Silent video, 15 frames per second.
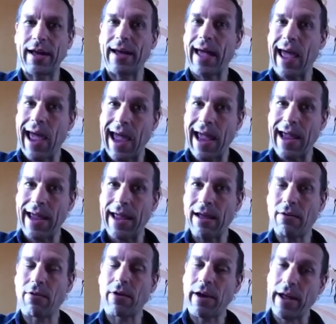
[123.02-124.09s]
like
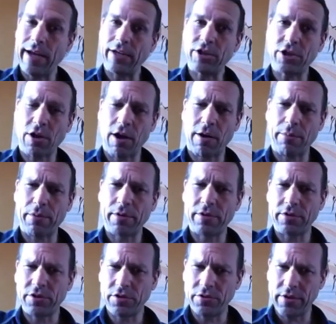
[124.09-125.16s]
A or A sharp
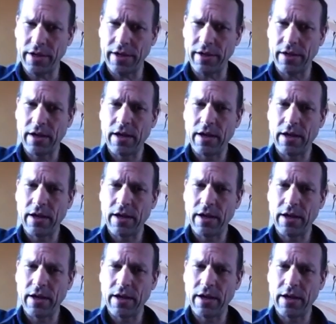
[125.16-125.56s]
tuning.